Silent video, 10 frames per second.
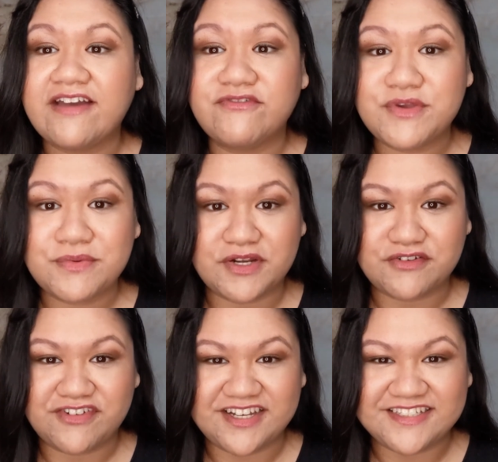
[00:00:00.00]
every
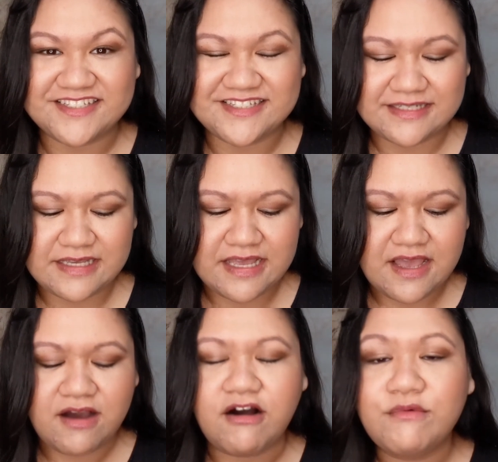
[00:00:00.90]
one of us.
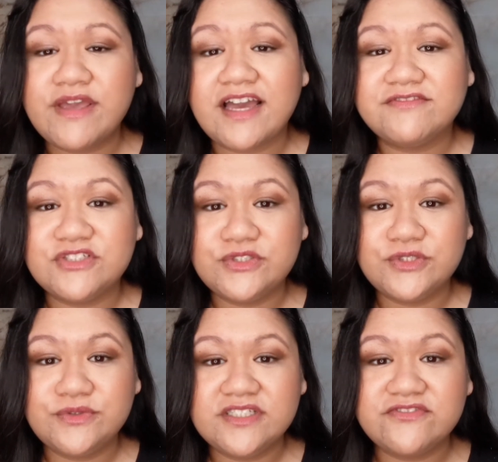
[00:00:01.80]
All we have to
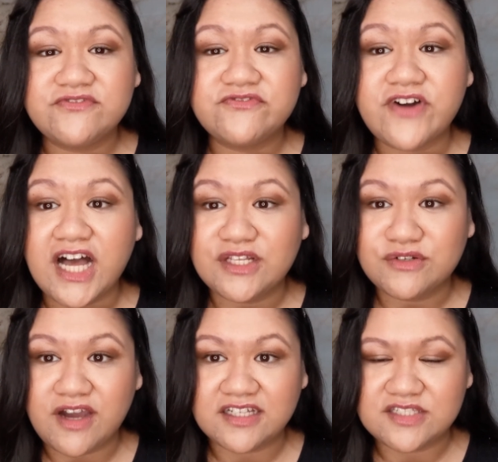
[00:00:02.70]
do is
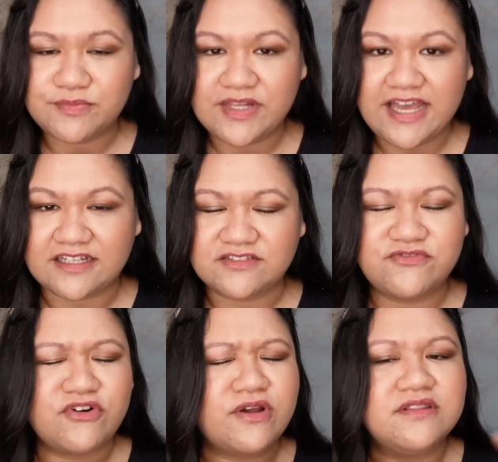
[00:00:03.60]
follow God's plans.
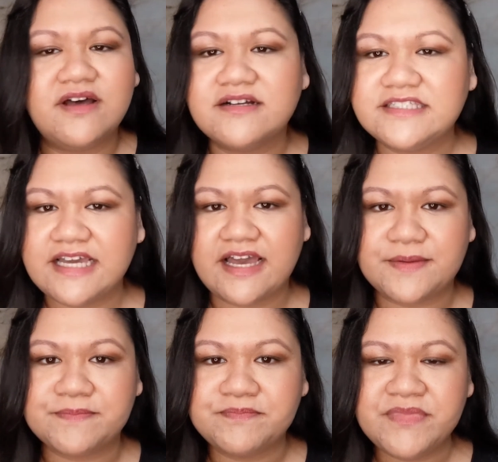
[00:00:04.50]
For a long
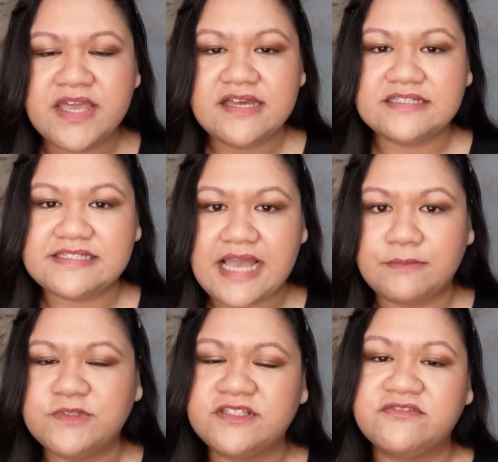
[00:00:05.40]
time,
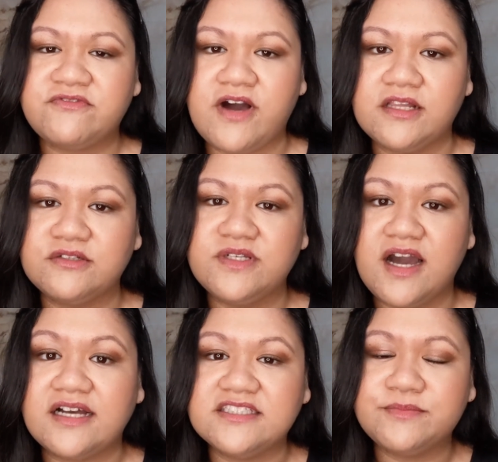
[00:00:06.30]
Samson followed
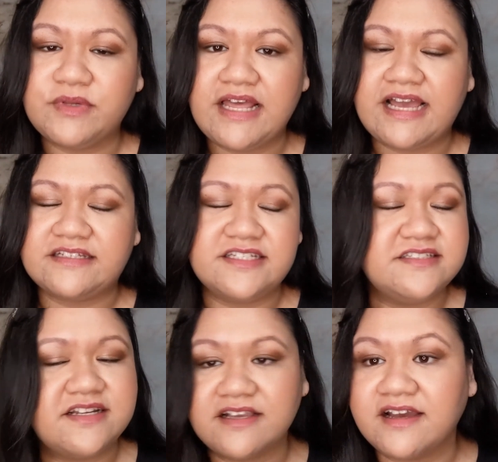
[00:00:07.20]
God's plan. He
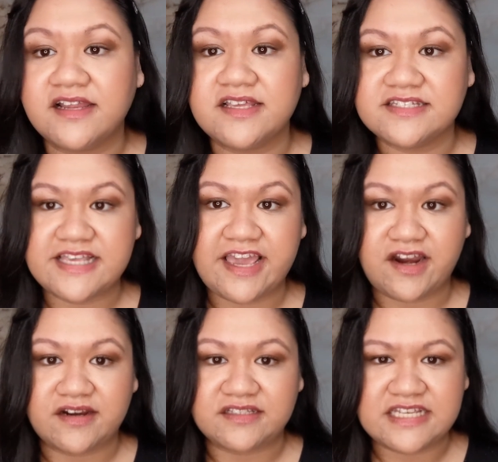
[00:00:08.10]
didn't cut his
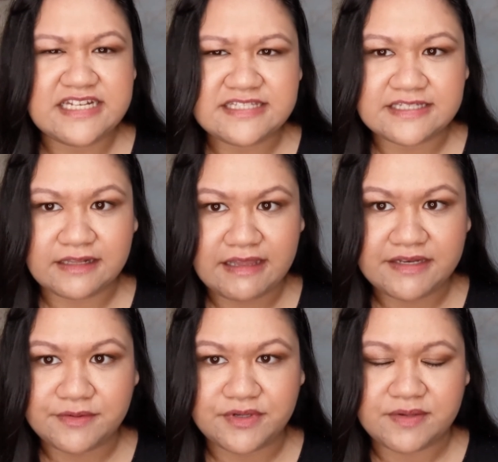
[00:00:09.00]
hair and he didn't tell
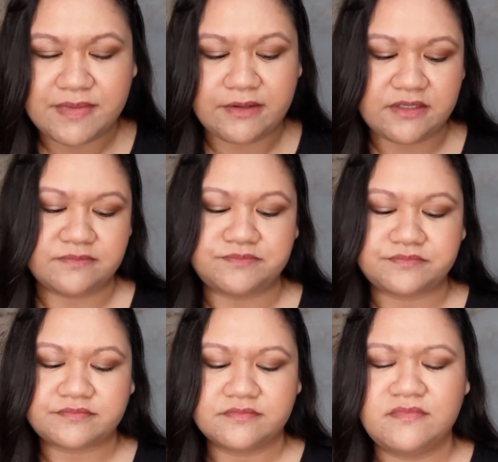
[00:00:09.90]
anyone about it.
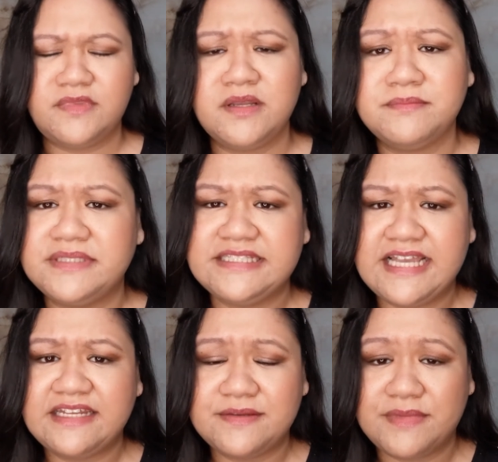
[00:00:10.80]
But
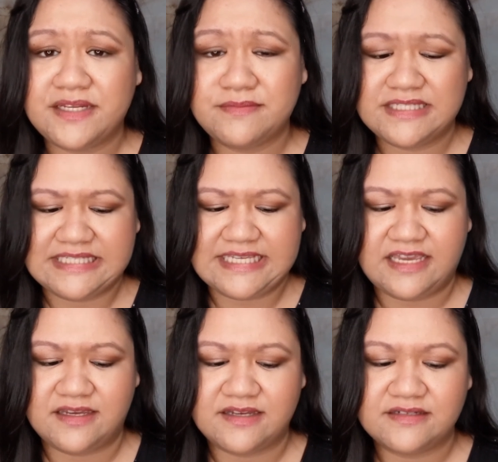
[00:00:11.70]
then he made a mistake.